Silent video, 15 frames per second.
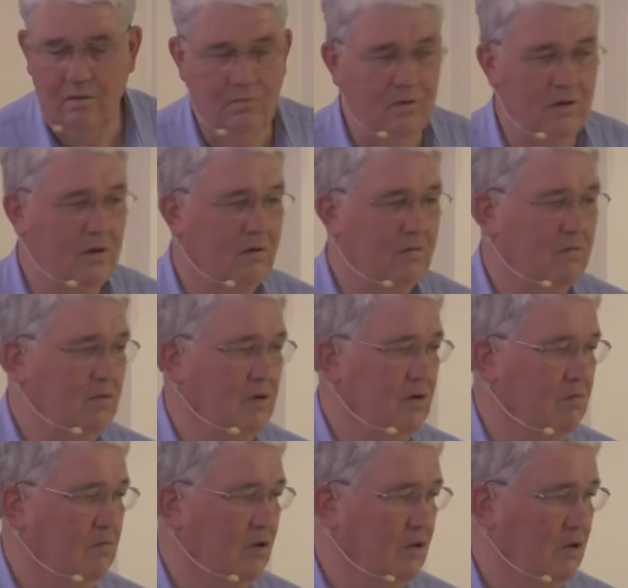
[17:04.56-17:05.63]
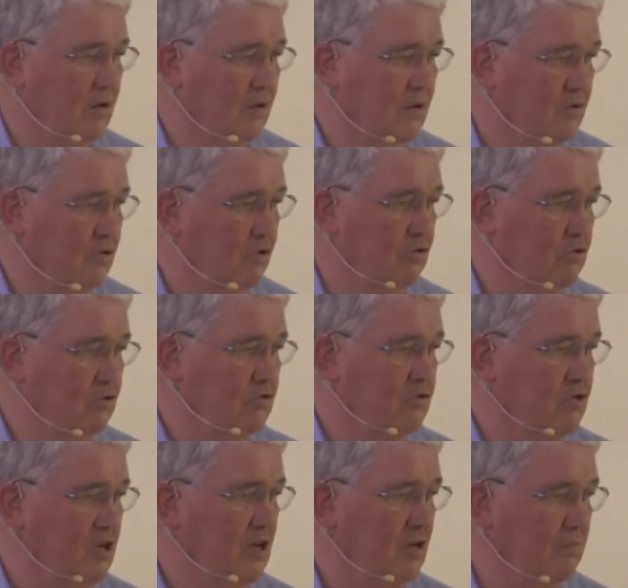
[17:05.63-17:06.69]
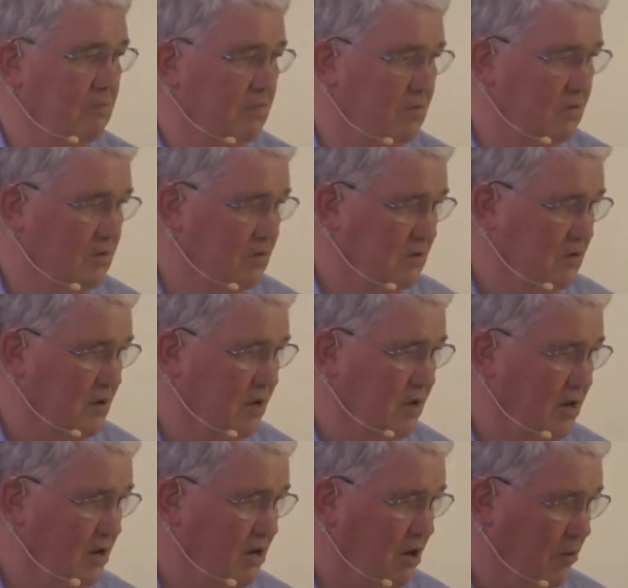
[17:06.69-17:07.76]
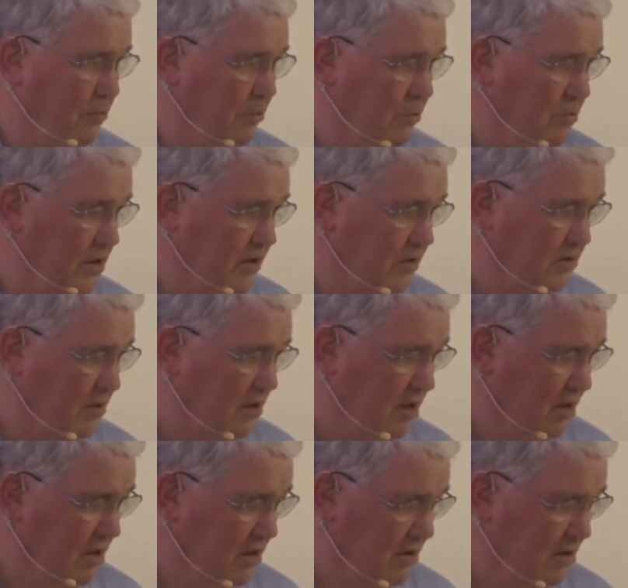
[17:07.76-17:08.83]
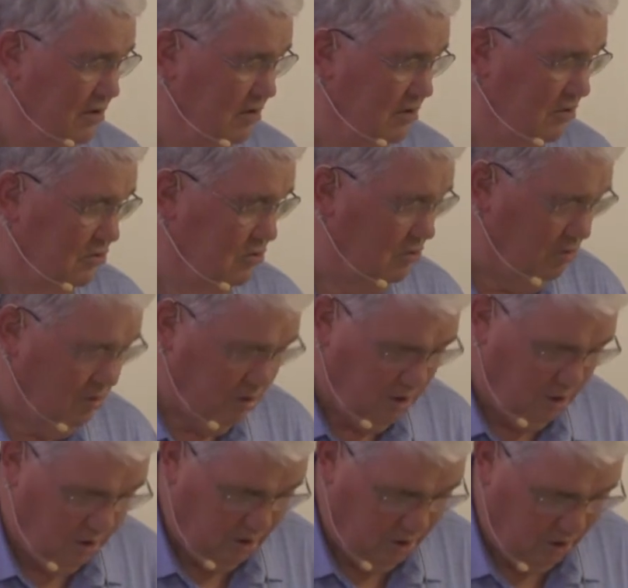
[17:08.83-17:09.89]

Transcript: we will go to see him in a couple weeks. So our